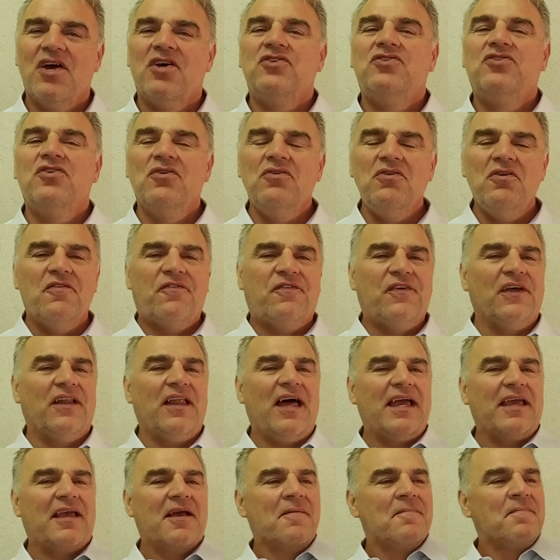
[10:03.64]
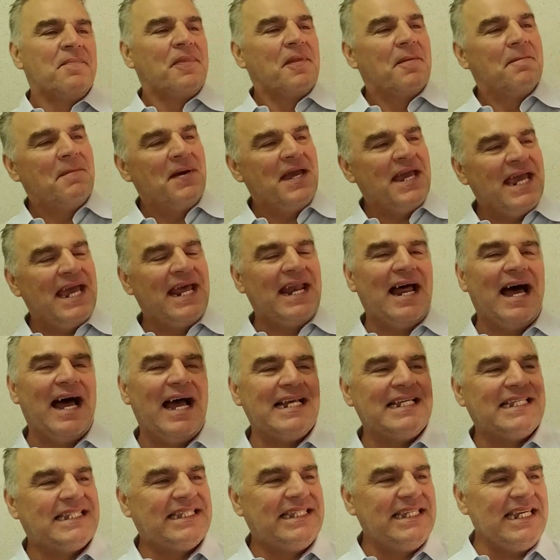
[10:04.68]
Do you feel like, man, I
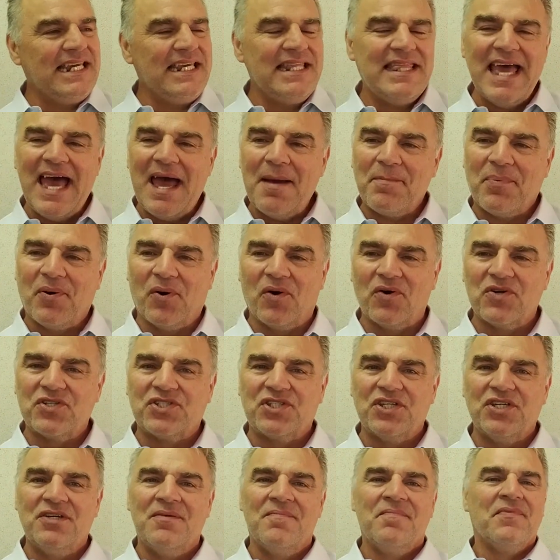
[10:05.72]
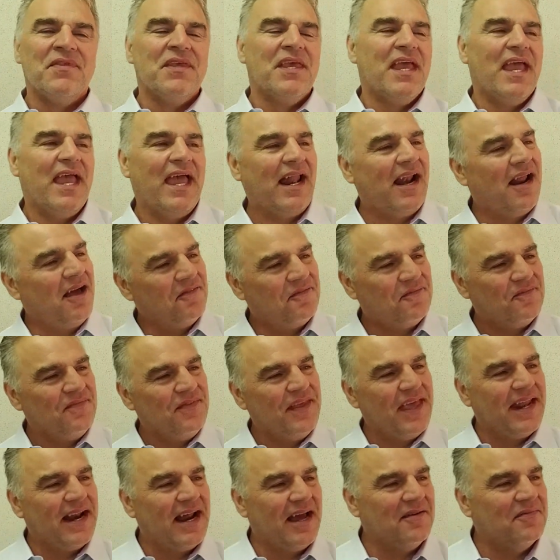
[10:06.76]
see that person and
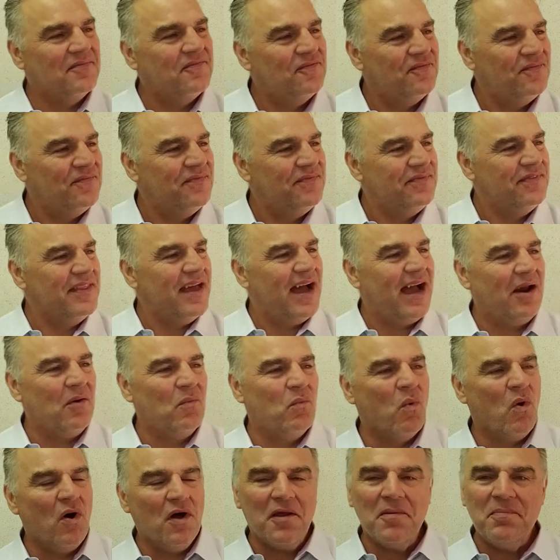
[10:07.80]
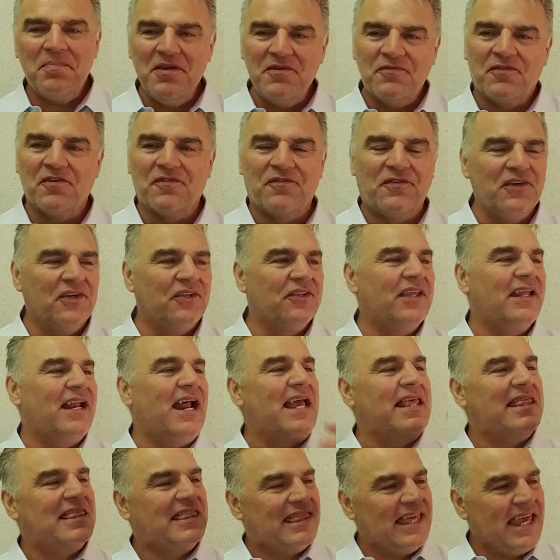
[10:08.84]
I want to be fulfilled and I
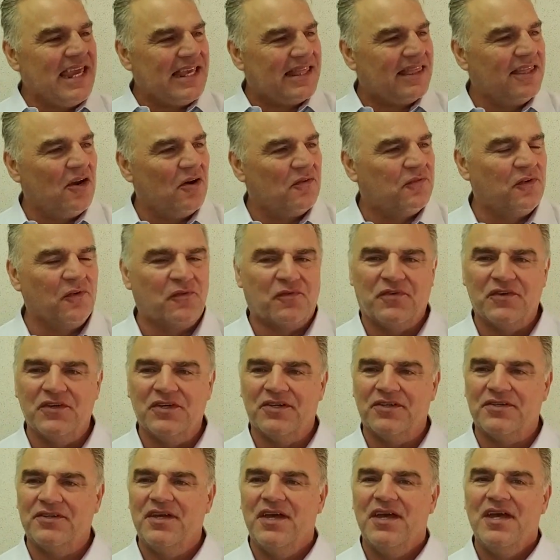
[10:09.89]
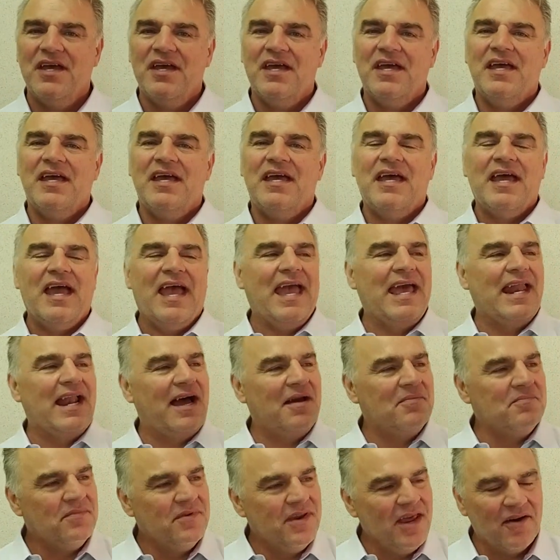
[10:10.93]
think they're fulfilled and
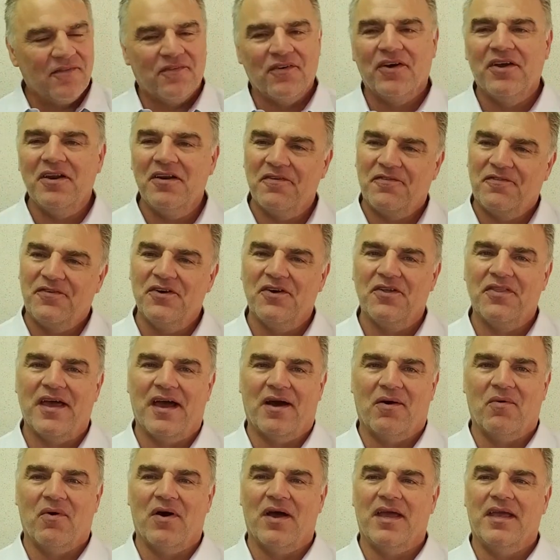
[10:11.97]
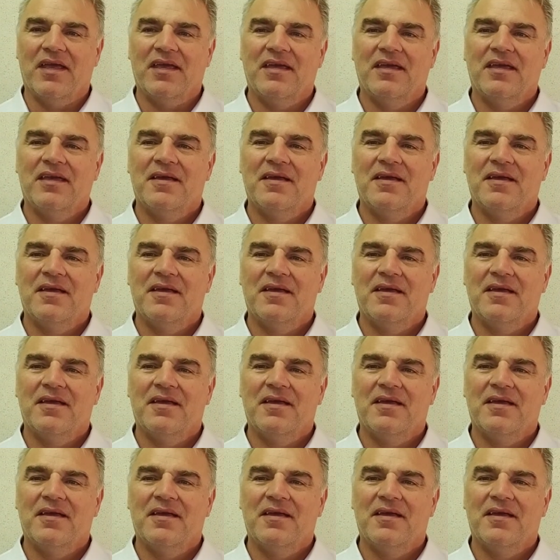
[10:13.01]
I'm never going to feel that way?